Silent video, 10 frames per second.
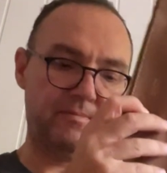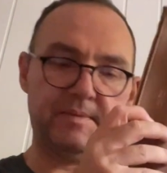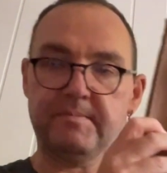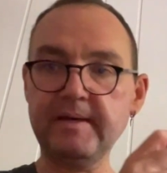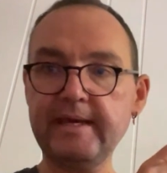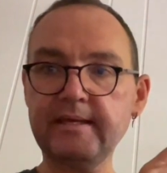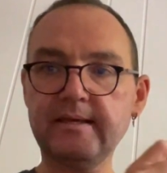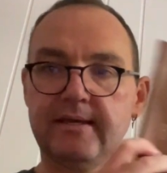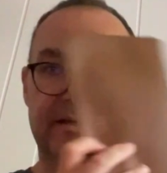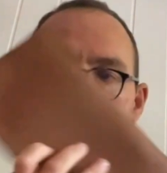the bag,
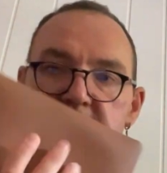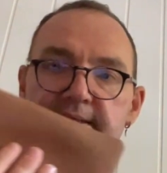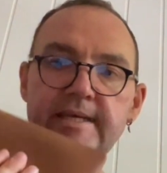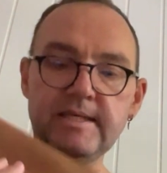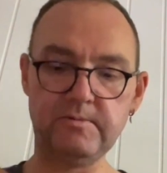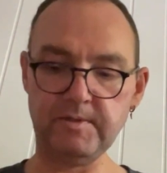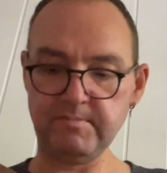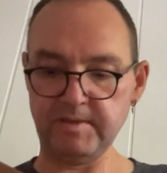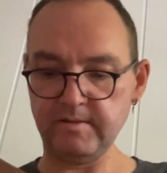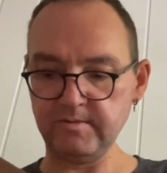and just take it with
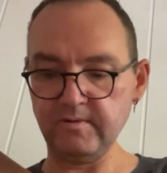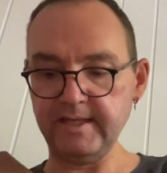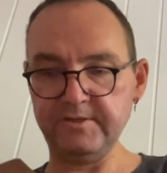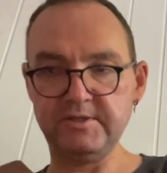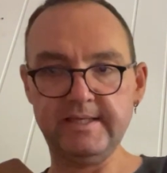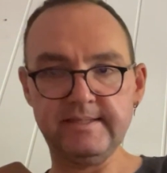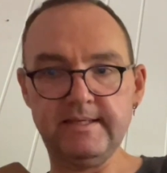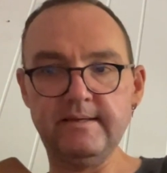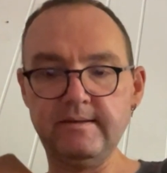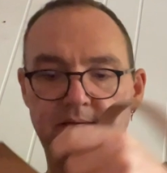me to lunch, let's
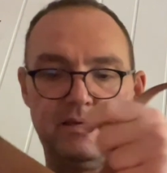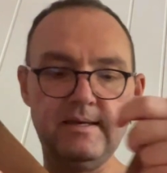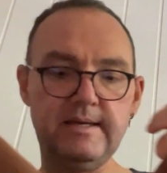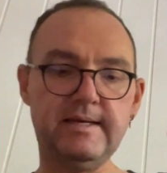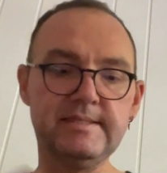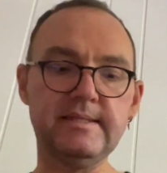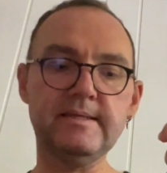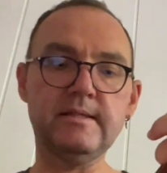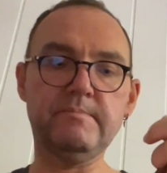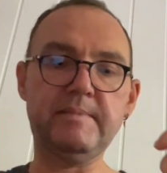say, as a
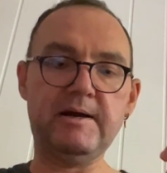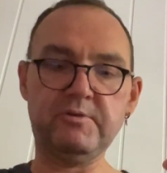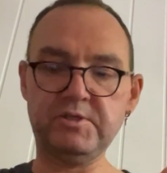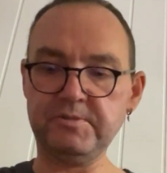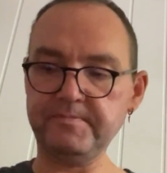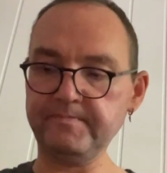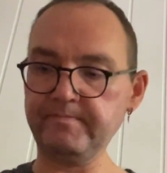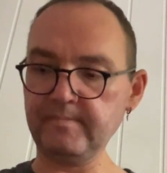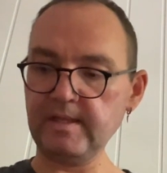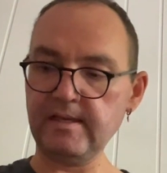little pouch.
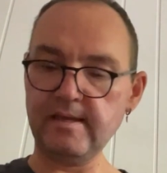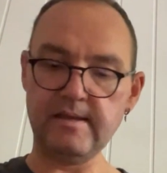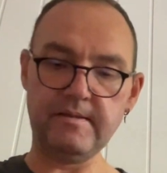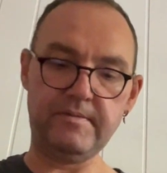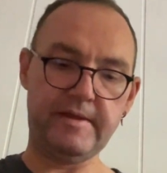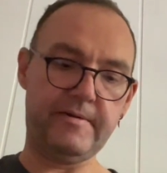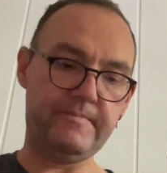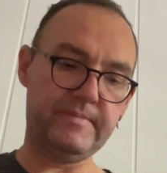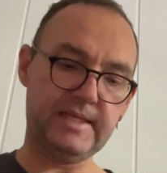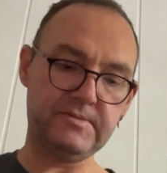There,
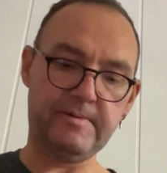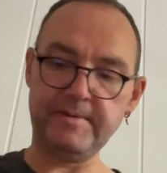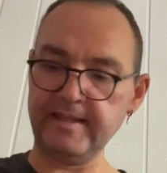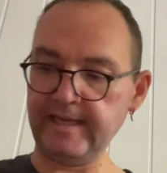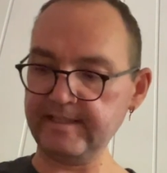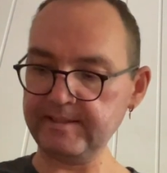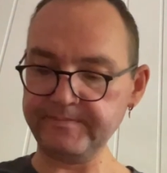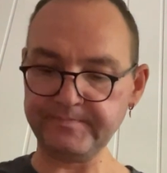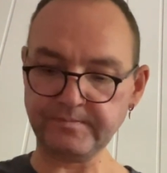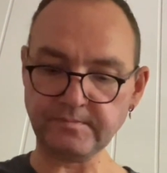that's very nice.
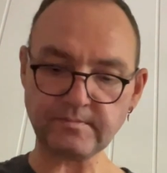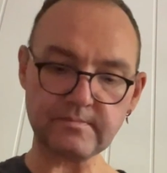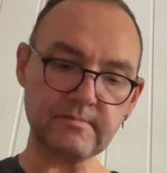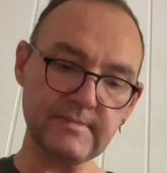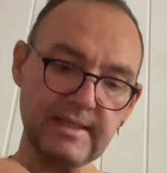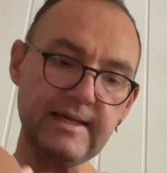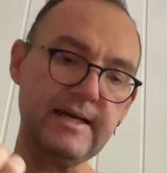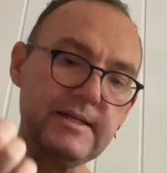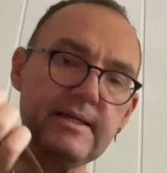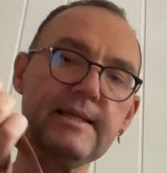
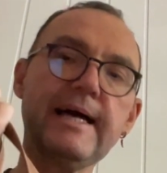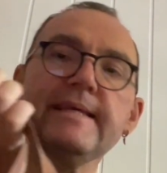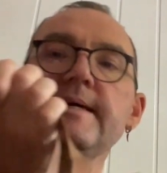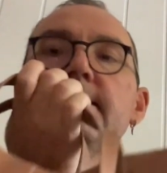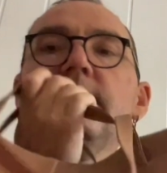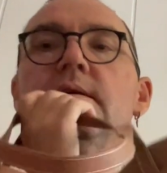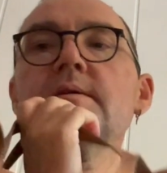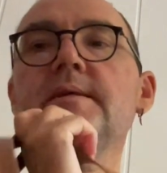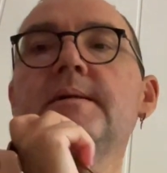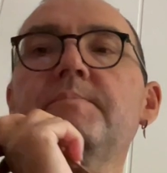I really like that a
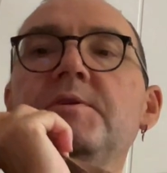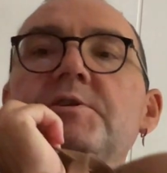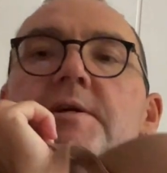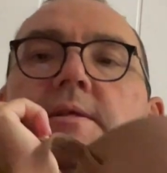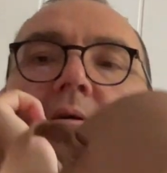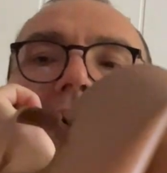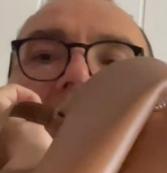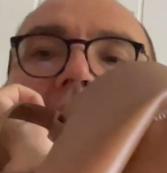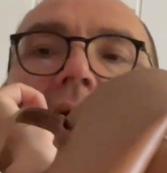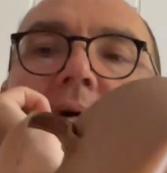lot and appreciate it.
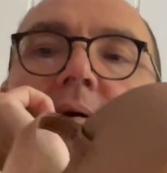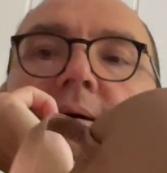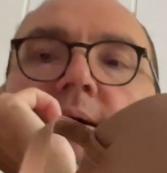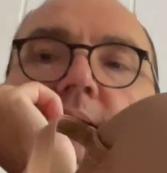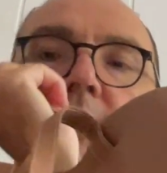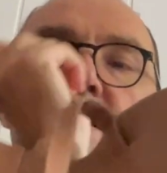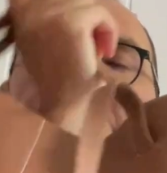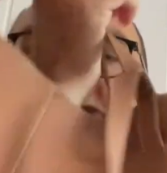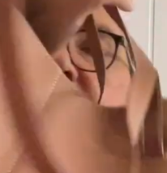As for the